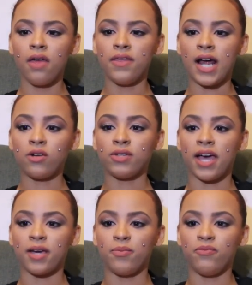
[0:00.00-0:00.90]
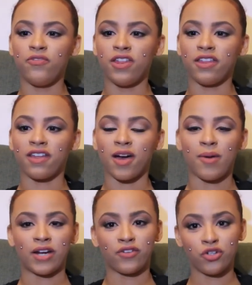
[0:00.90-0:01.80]
I don't like feeling like I'm
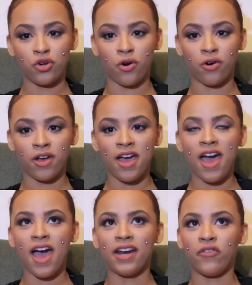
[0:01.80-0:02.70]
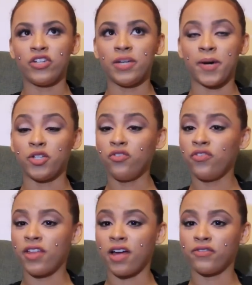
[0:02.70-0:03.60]
out of control. And every time I do
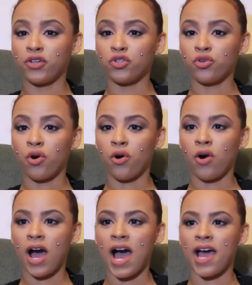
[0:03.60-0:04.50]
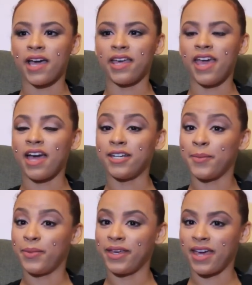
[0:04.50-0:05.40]
feel out of control, I end
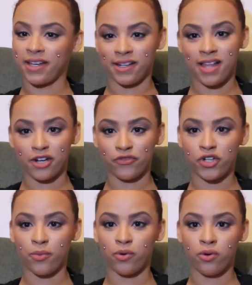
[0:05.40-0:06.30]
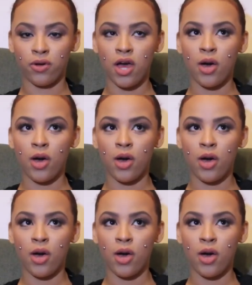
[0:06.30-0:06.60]
up getting in a lot of trouble.